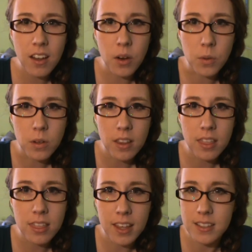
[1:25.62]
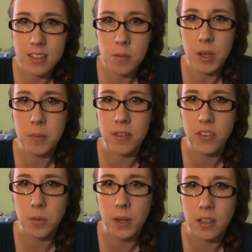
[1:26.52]
No, that doesn't make me
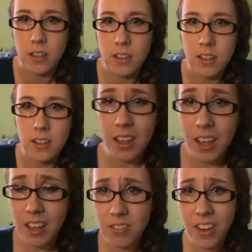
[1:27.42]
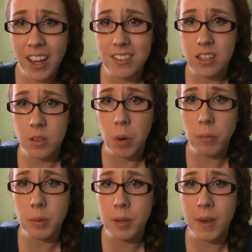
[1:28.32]
feel better. In fact, it
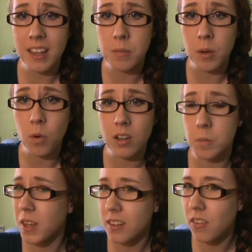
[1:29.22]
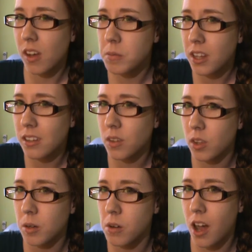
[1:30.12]
probably makes me worse, because if I'm telling you
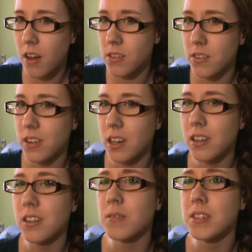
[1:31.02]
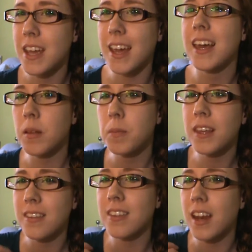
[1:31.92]
that I'm not having a very good day, it
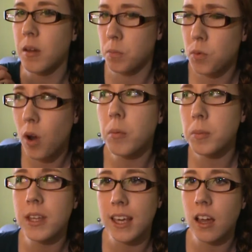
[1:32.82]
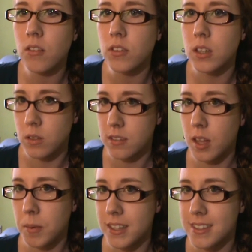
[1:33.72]
means that I probably care for you to
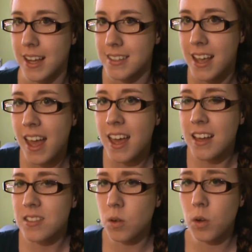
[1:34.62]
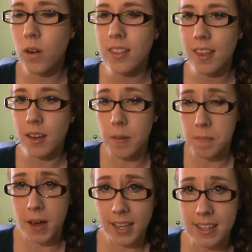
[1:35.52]
some extent. So knowing that
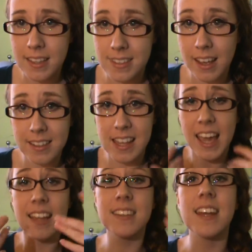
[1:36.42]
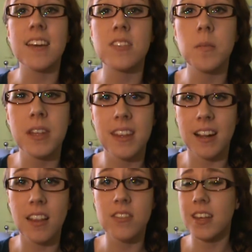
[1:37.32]
my day sucks and the day of somebody that
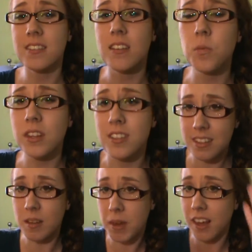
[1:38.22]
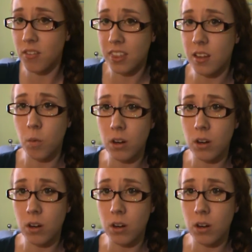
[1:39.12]
I love sucks is really just gonna make everything